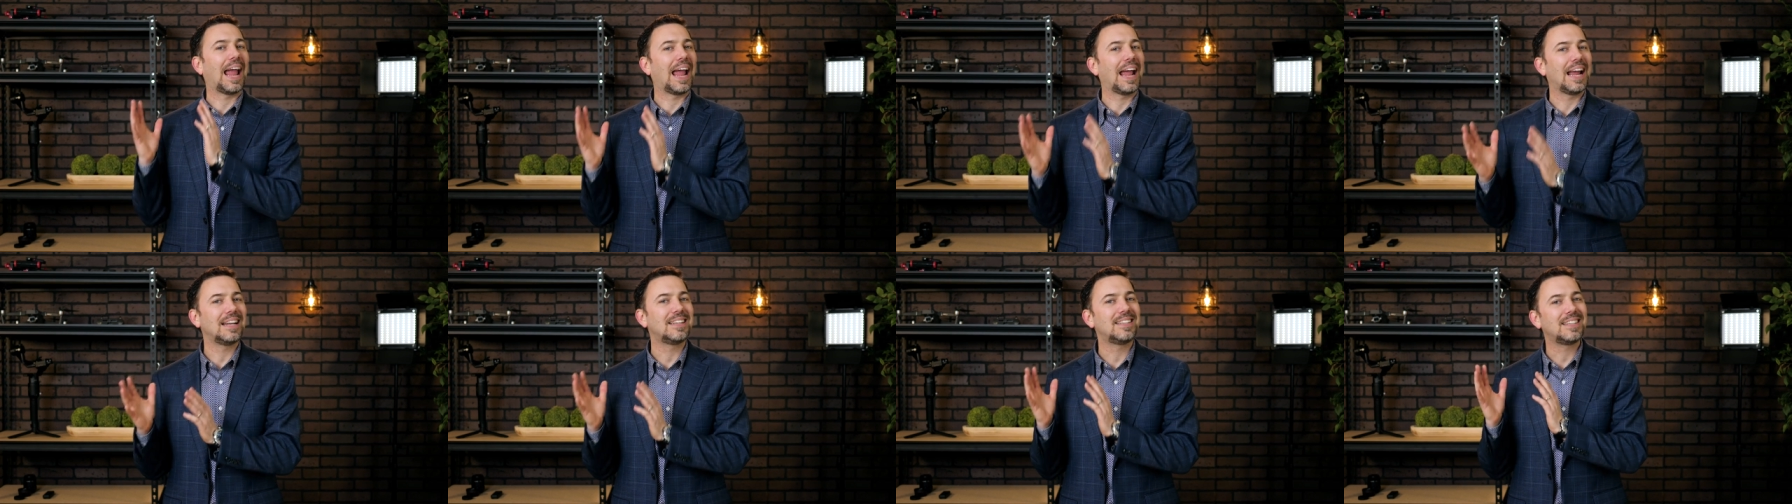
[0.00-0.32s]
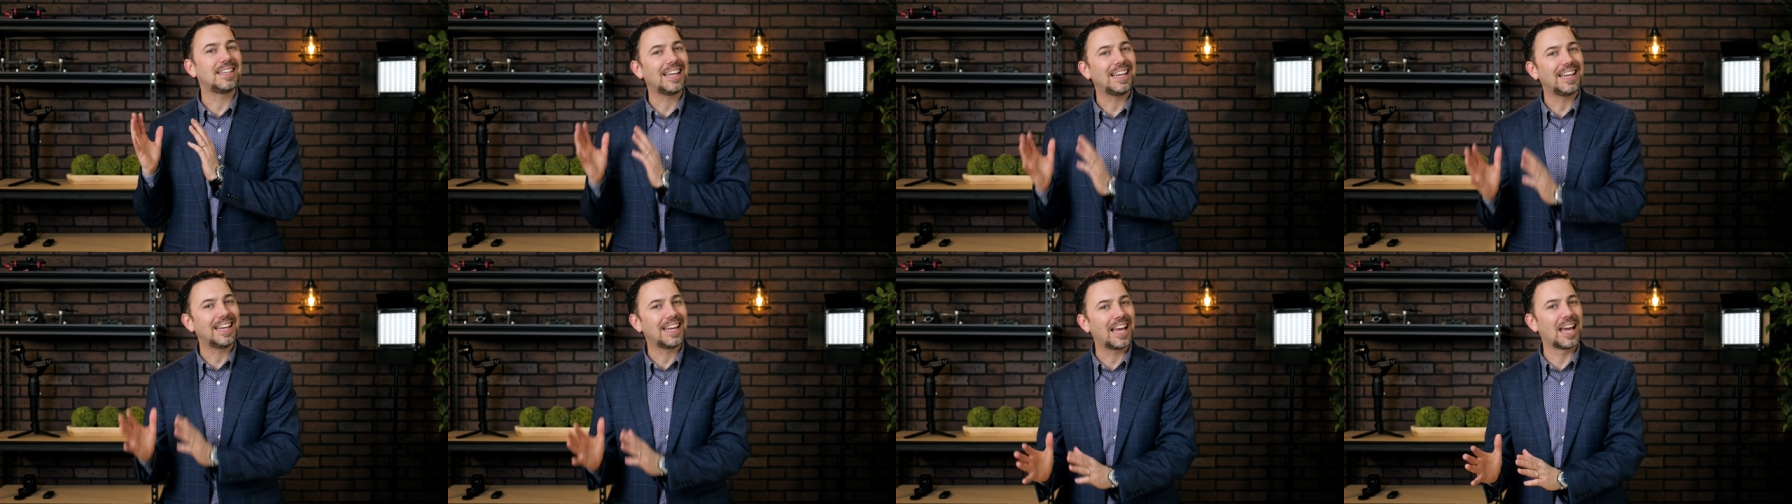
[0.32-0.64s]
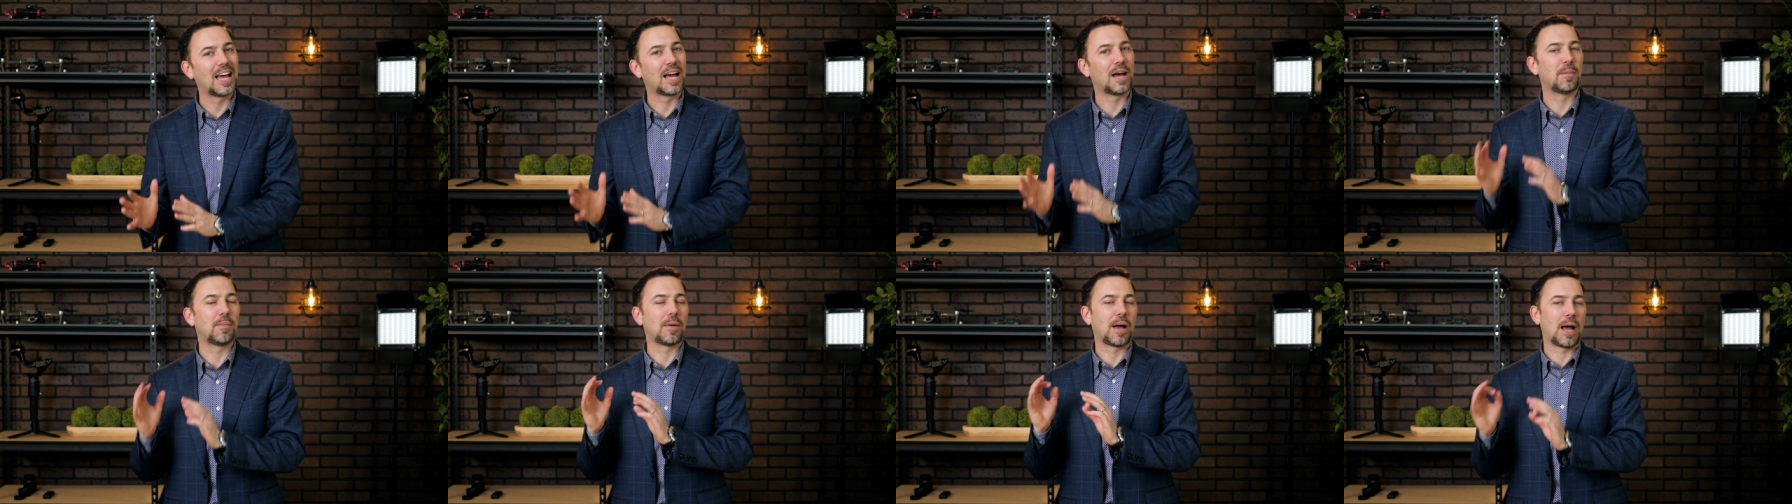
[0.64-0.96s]

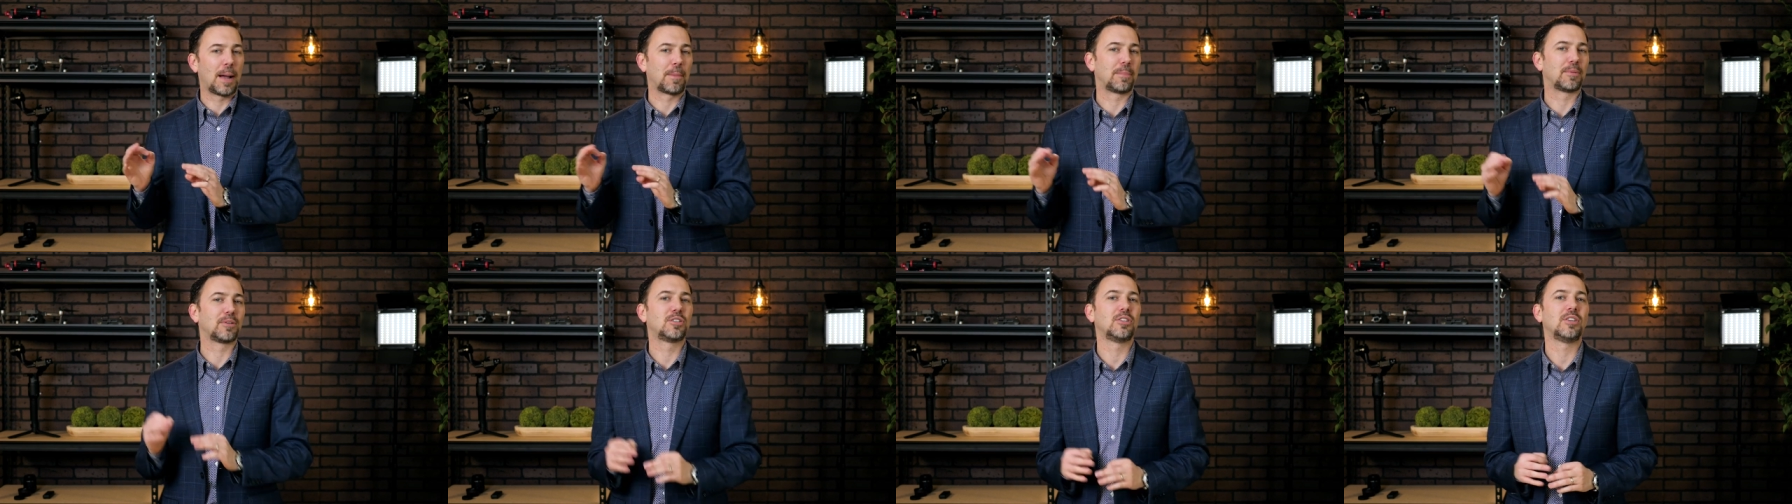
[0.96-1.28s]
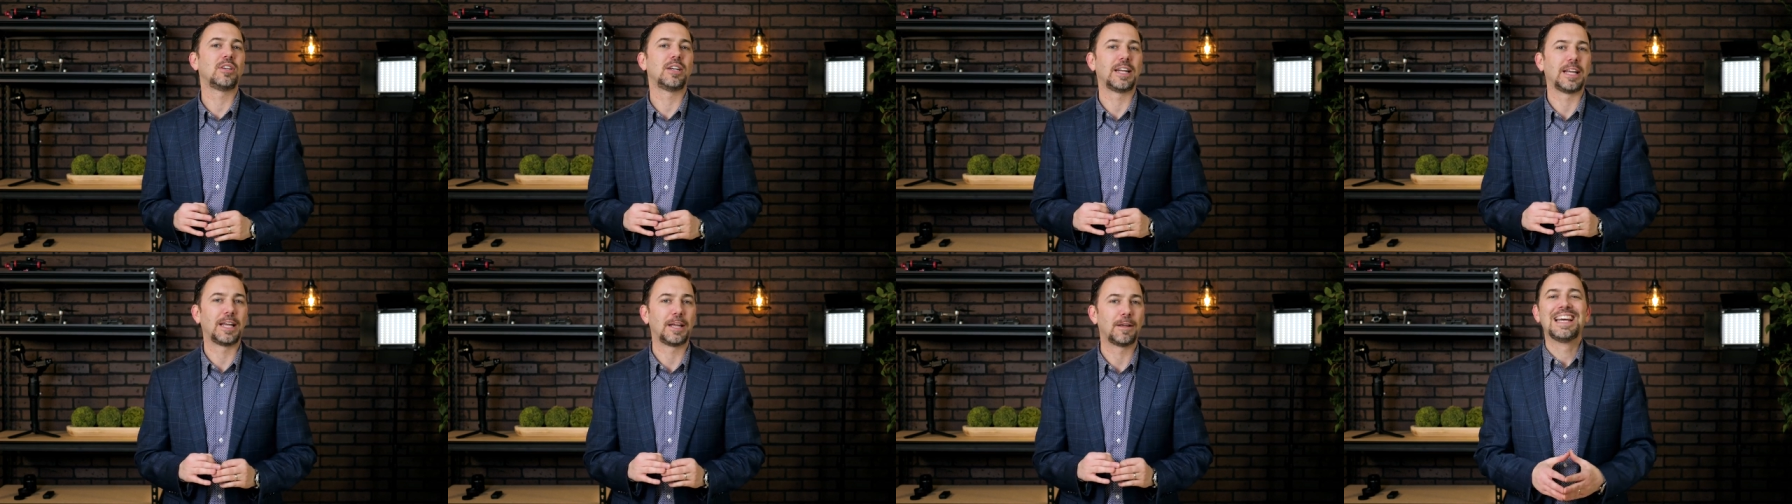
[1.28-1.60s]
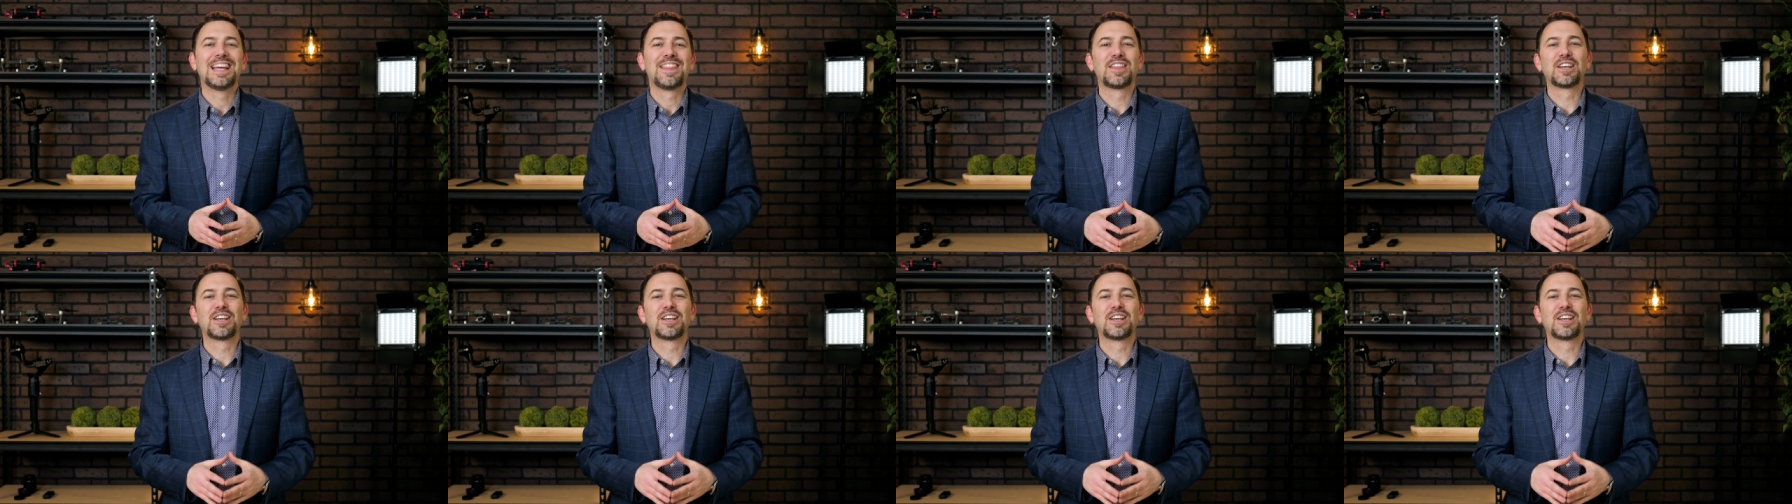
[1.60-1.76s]
ATM opportunity.